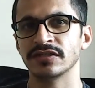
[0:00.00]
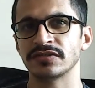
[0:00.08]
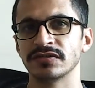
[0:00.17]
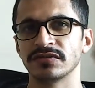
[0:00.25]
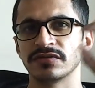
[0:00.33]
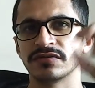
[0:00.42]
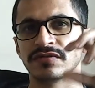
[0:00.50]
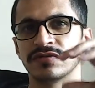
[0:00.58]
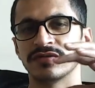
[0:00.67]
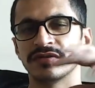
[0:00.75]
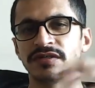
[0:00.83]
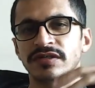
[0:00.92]
So,
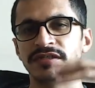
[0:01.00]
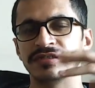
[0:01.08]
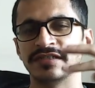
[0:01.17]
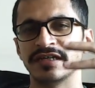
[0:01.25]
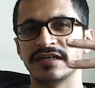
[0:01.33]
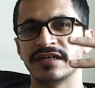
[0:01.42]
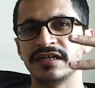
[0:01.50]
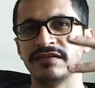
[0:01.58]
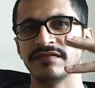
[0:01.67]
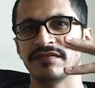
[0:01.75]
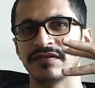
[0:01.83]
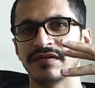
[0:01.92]
generally,